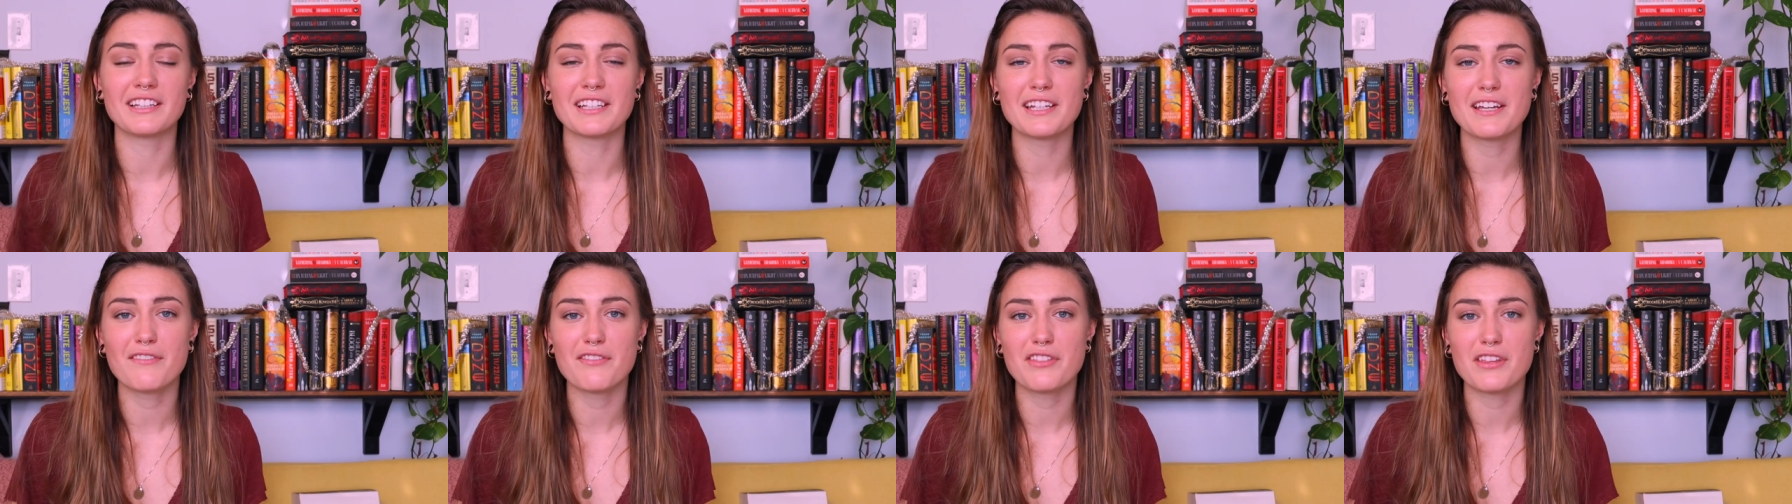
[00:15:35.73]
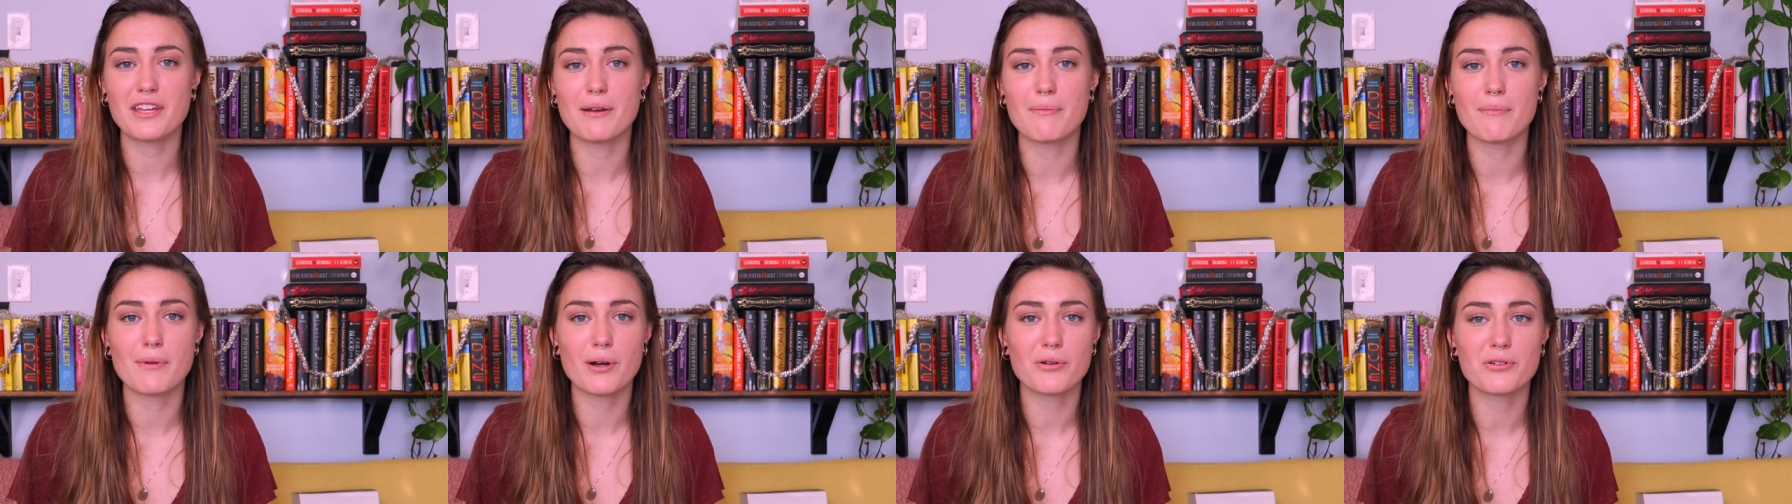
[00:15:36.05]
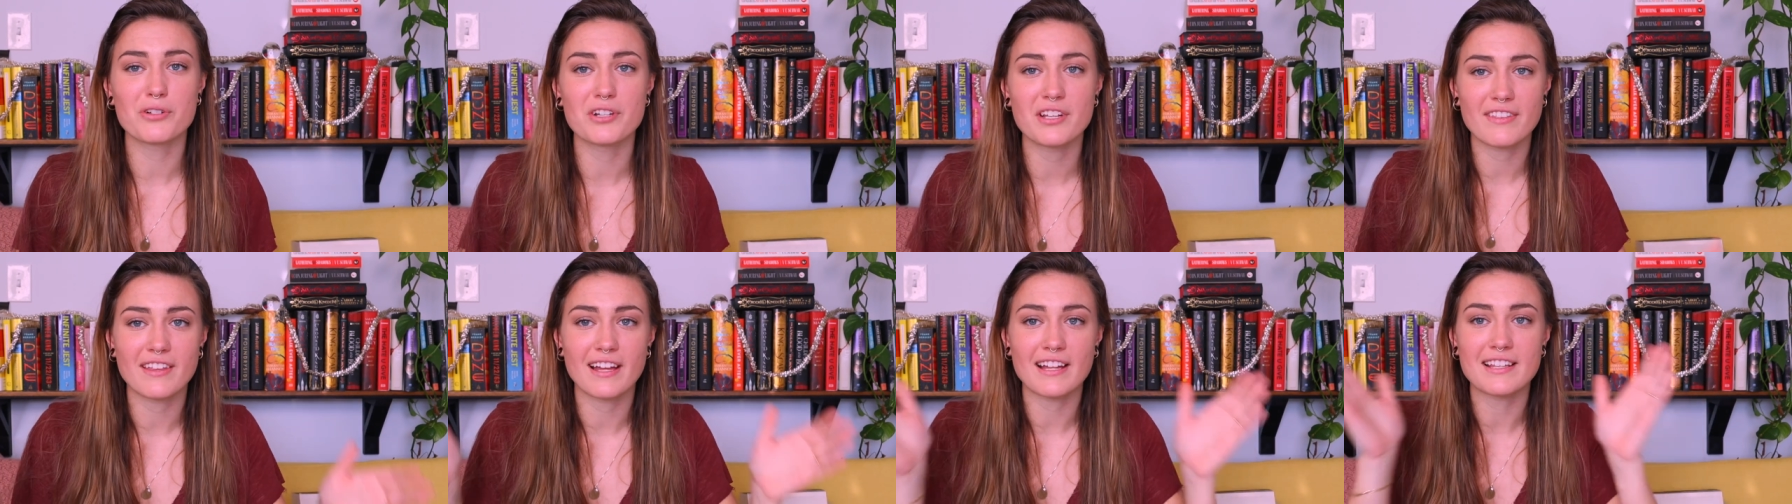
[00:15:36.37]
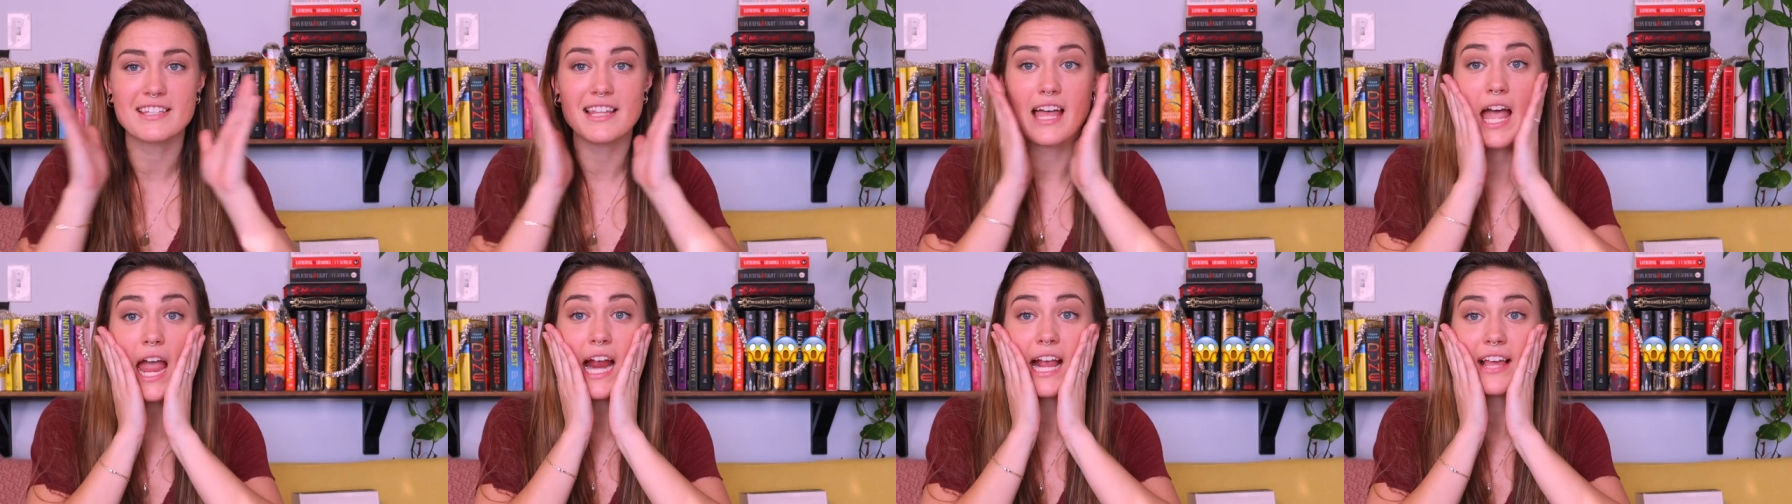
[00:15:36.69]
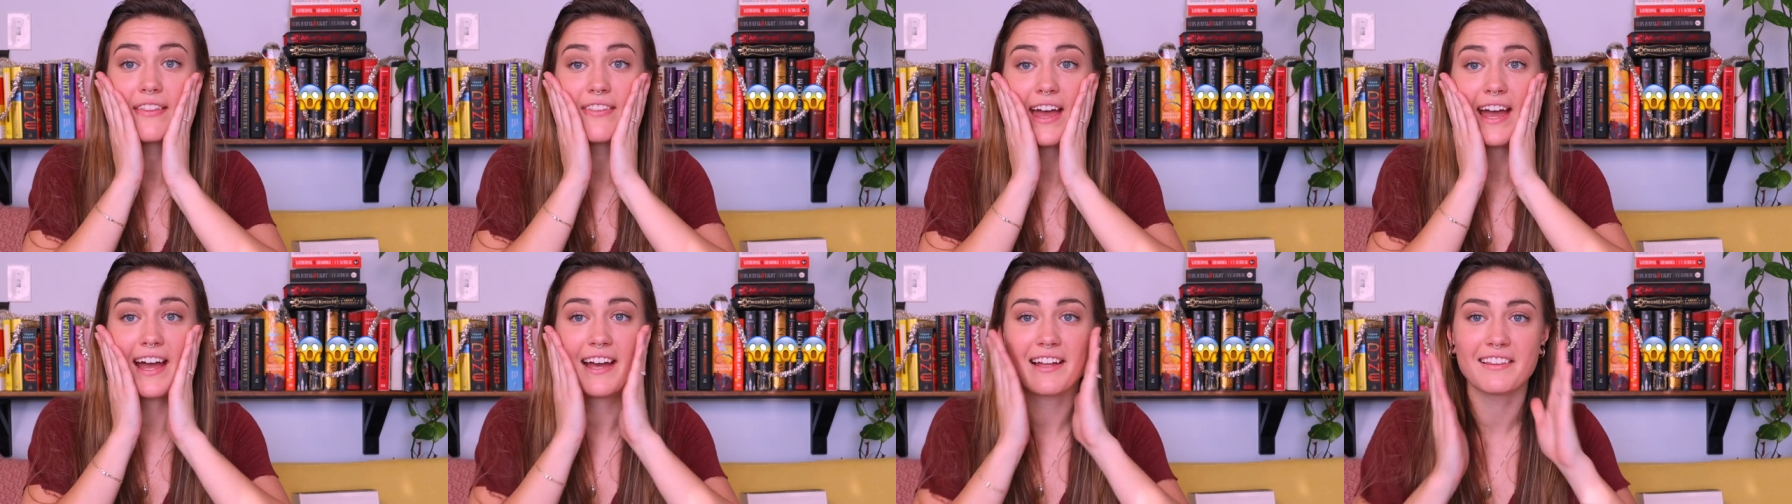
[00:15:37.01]
leave the emoji that's like
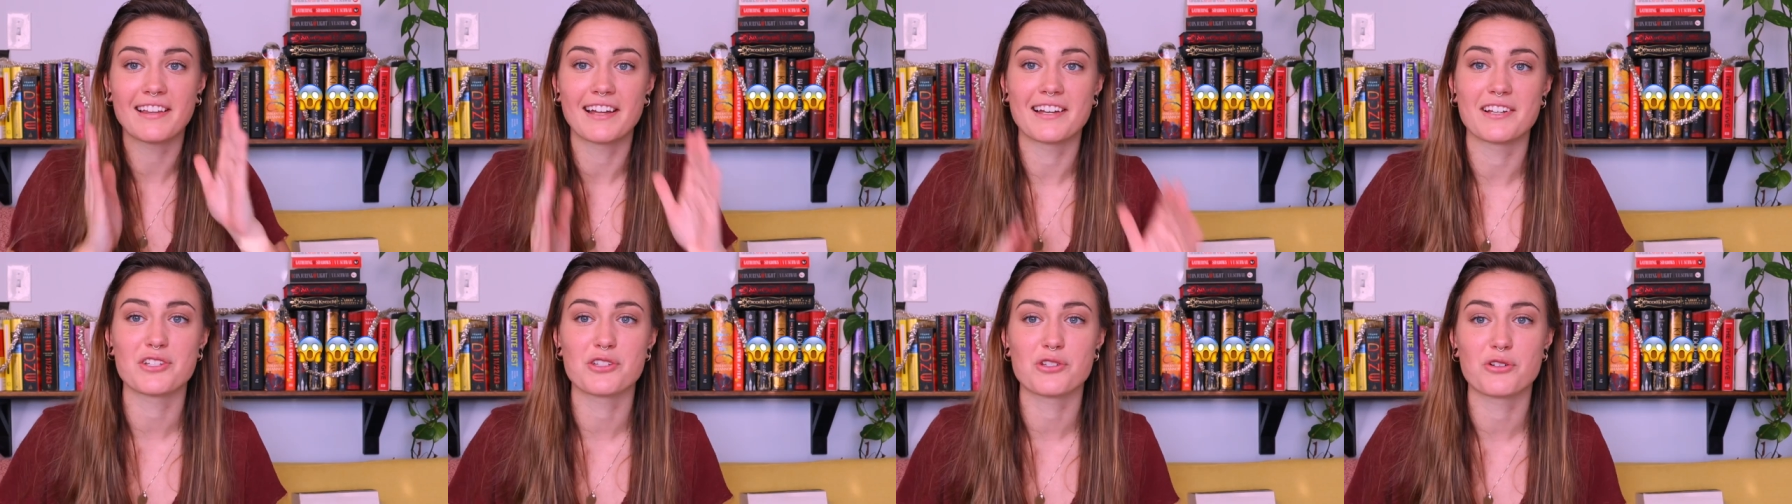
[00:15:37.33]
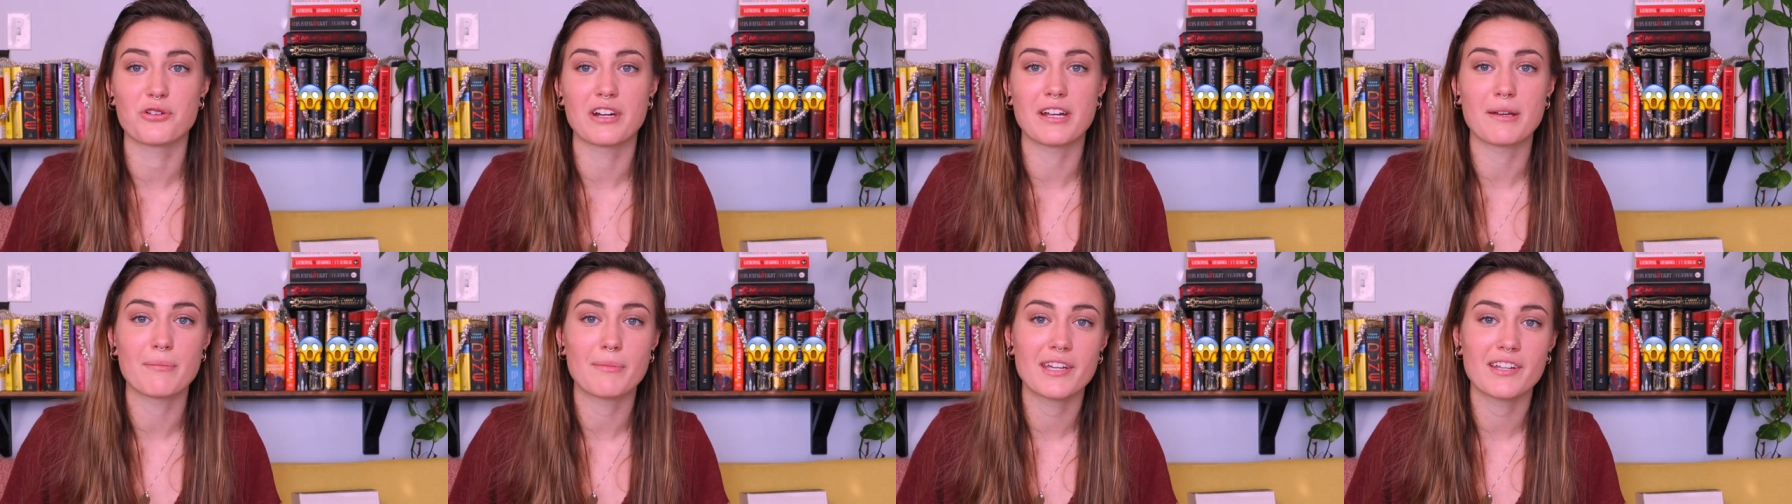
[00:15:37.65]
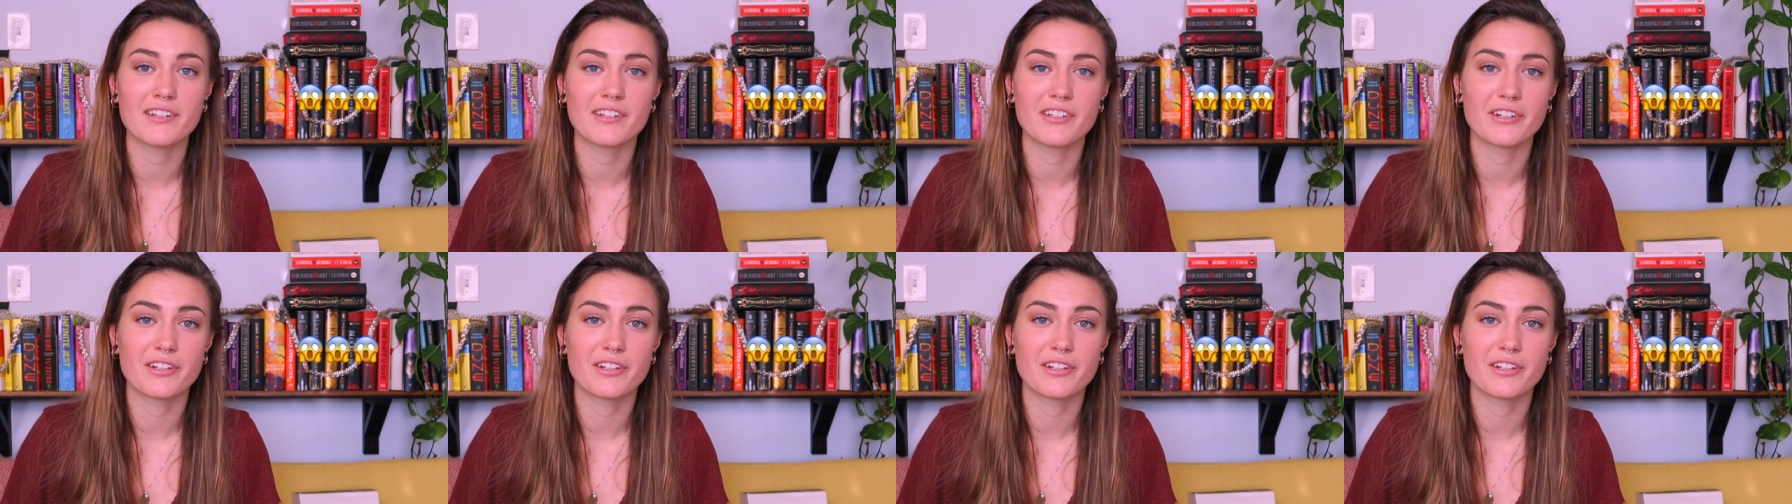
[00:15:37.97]
that, like screaming,